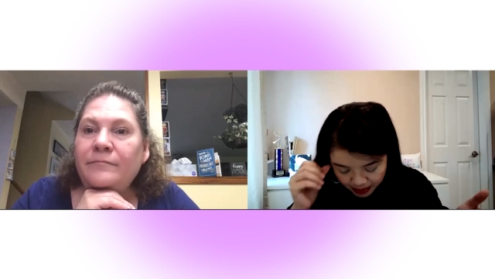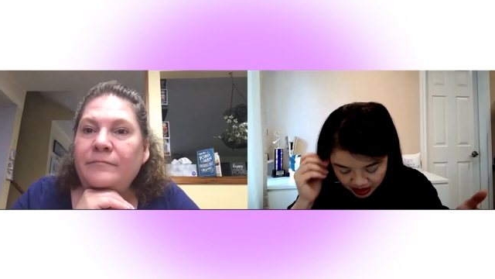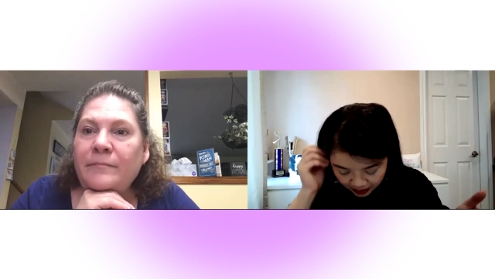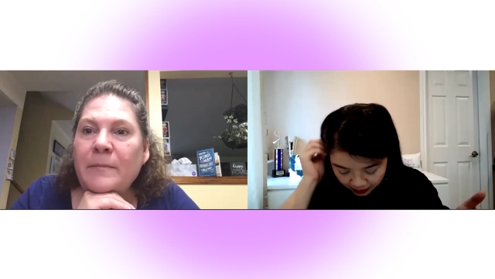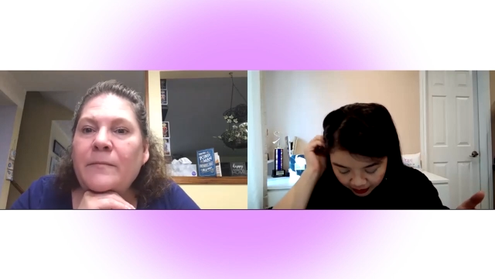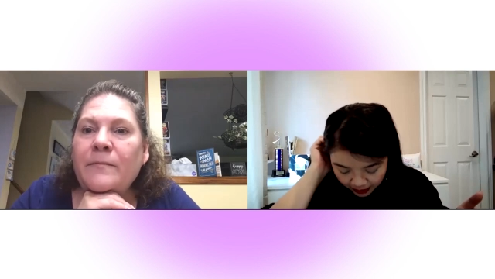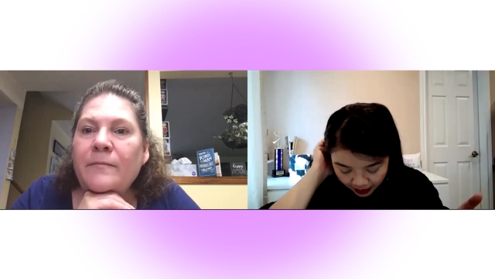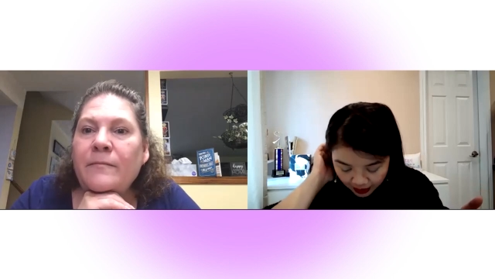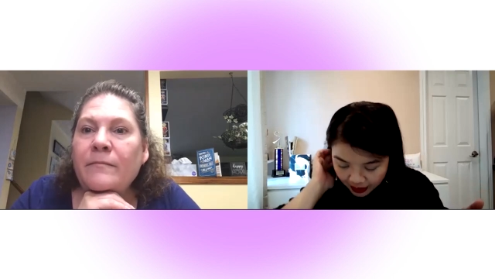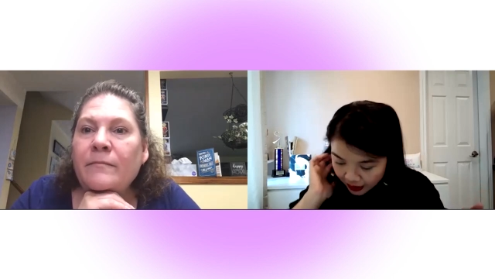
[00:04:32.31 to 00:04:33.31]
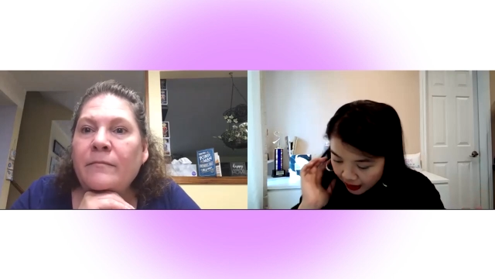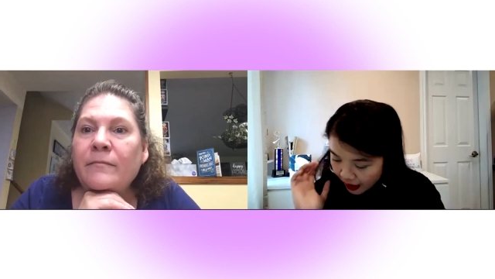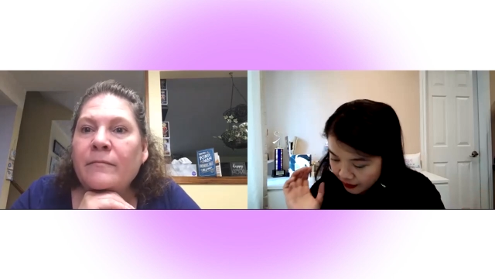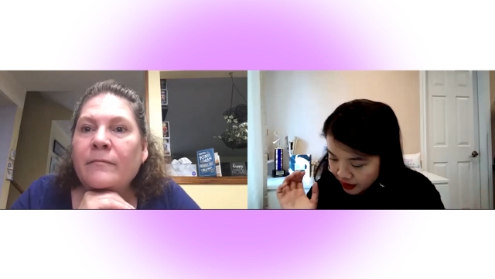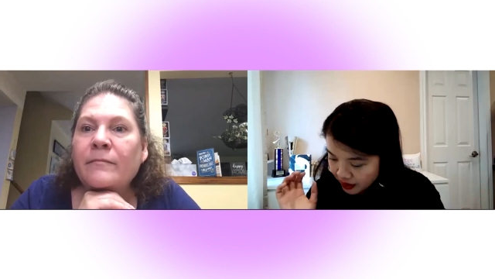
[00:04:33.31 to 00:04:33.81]
Speaker 1: my mascara yet, and I
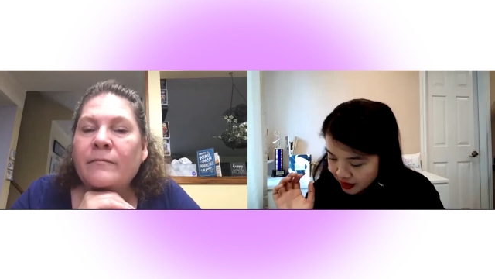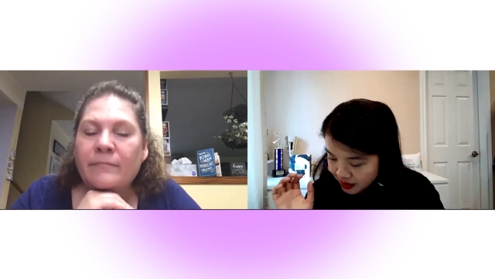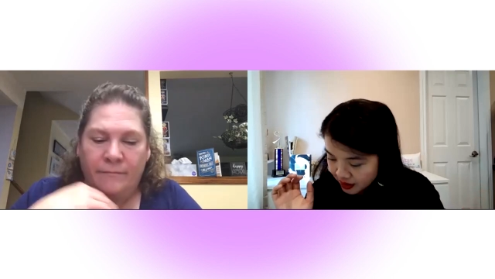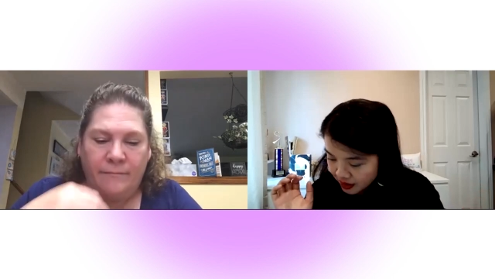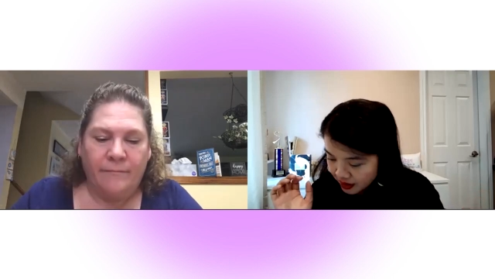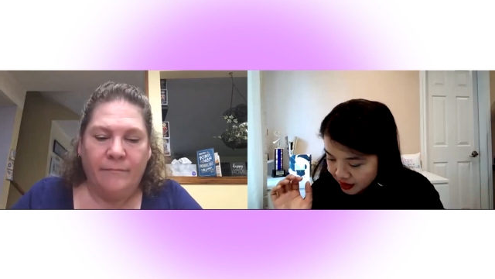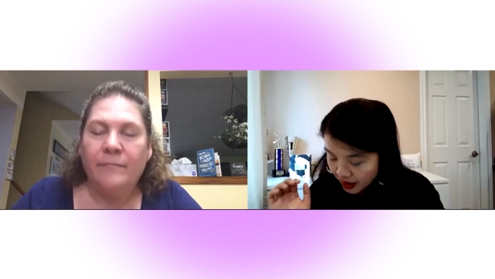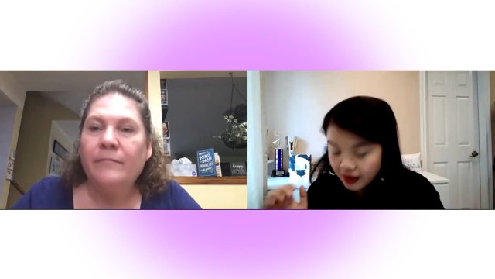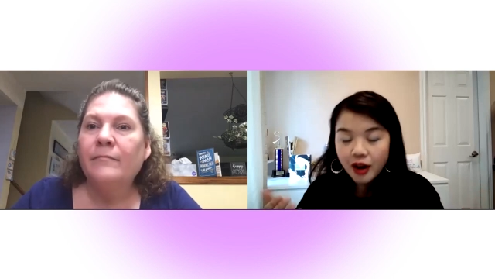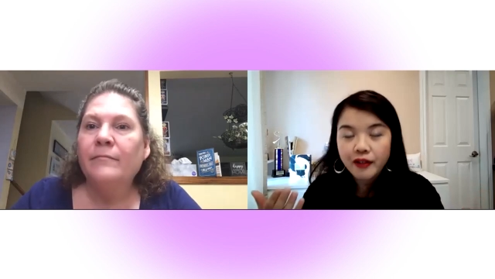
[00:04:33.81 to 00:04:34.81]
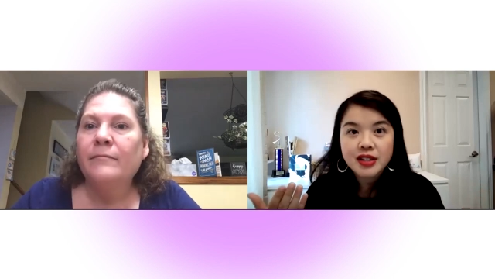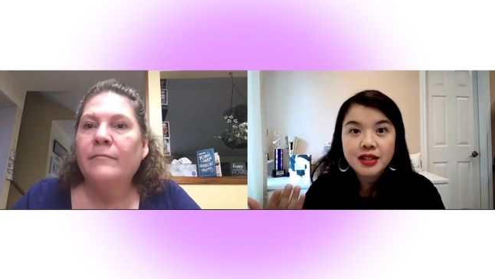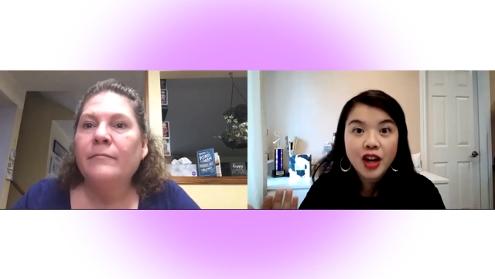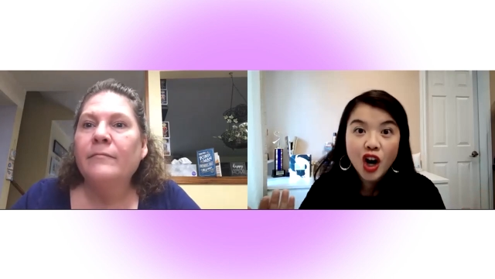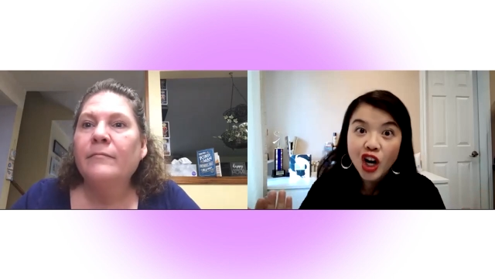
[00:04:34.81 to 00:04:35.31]
haven't done
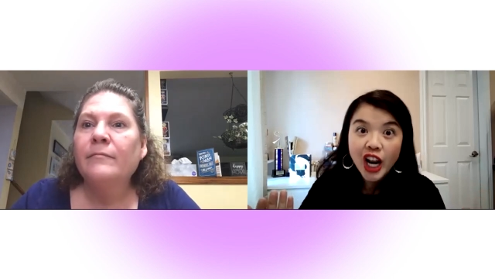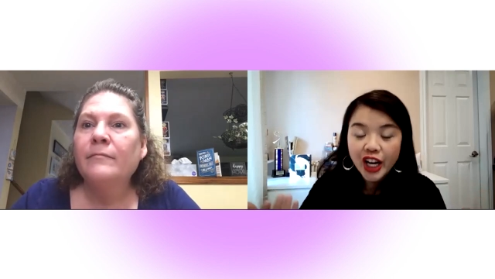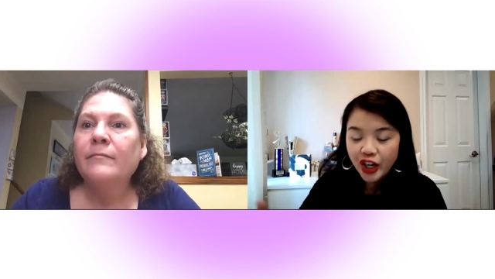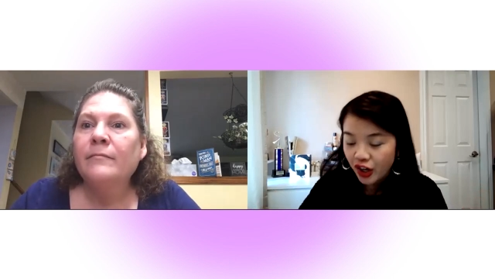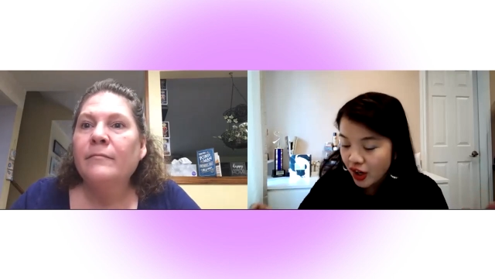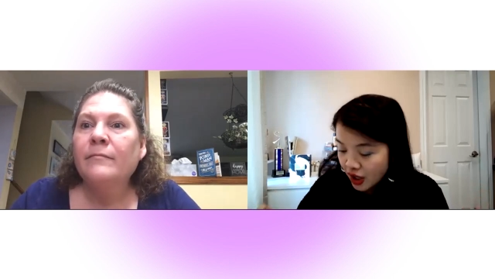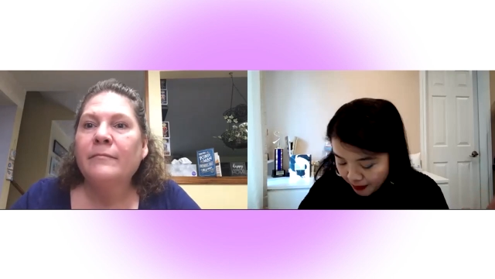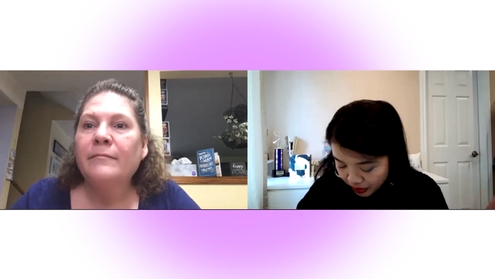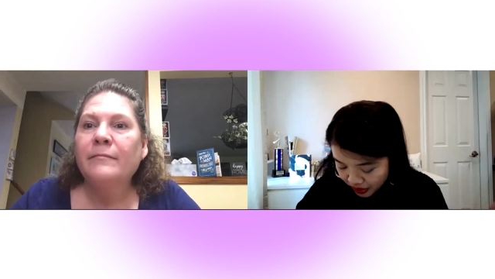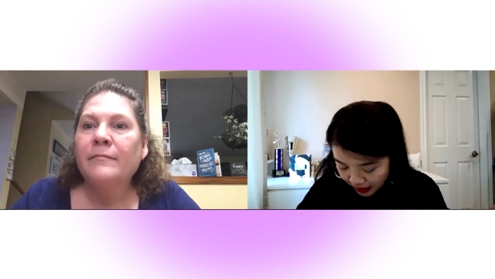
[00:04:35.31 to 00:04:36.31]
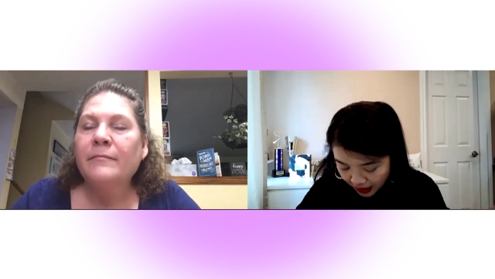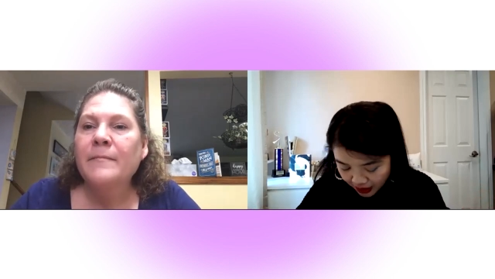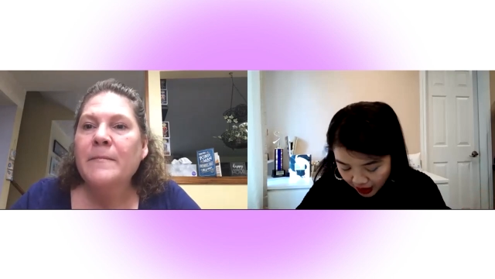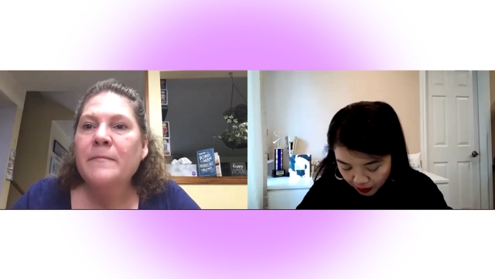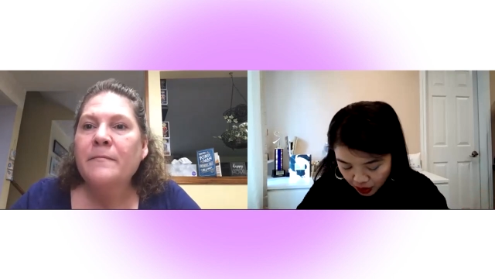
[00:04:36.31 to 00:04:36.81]
obviously our liner. I'm
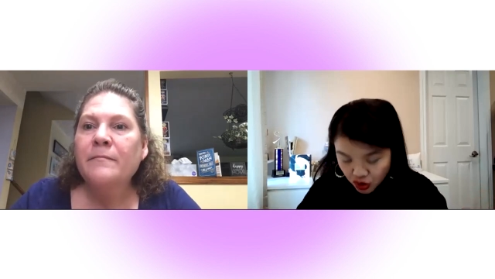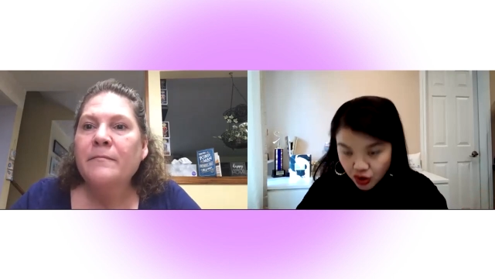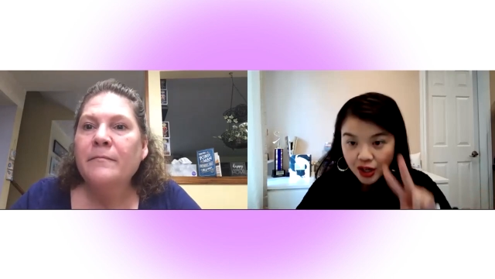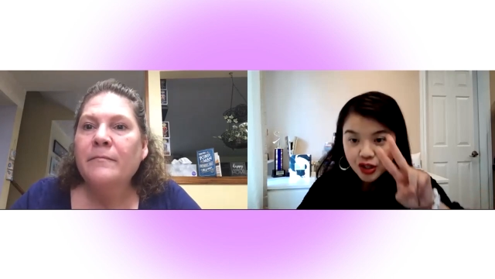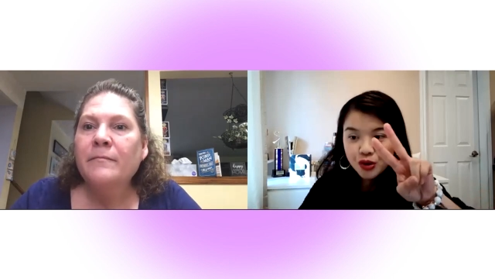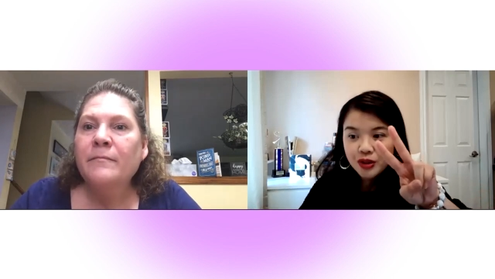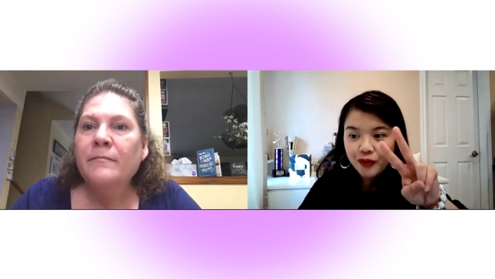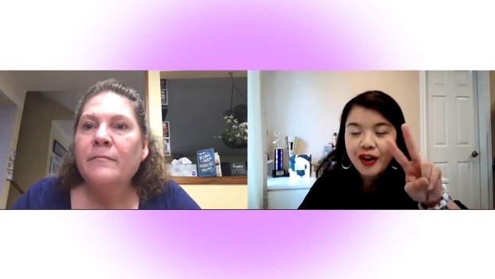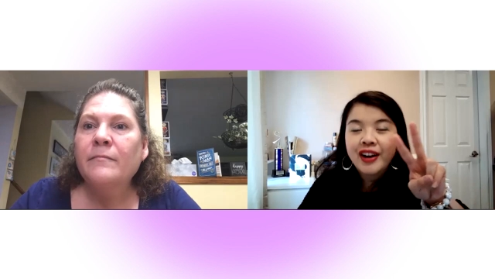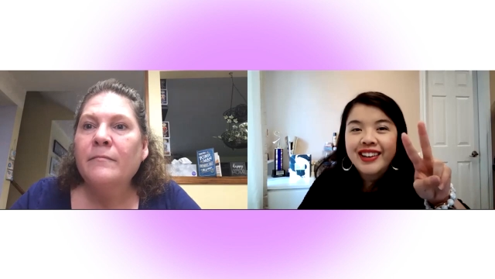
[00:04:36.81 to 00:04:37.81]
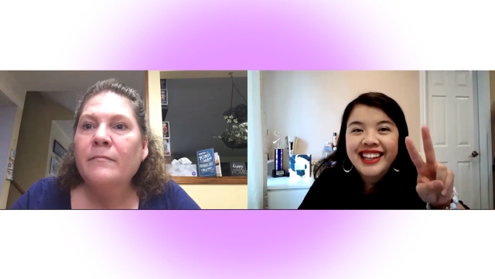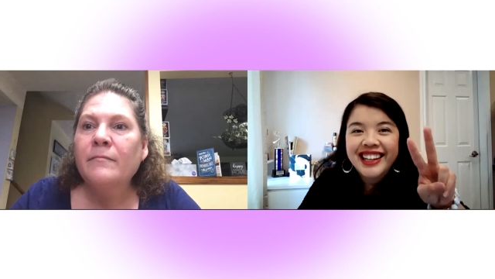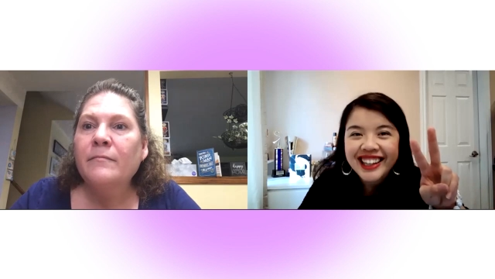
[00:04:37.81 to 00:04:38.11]
thinking that I'm going to try two different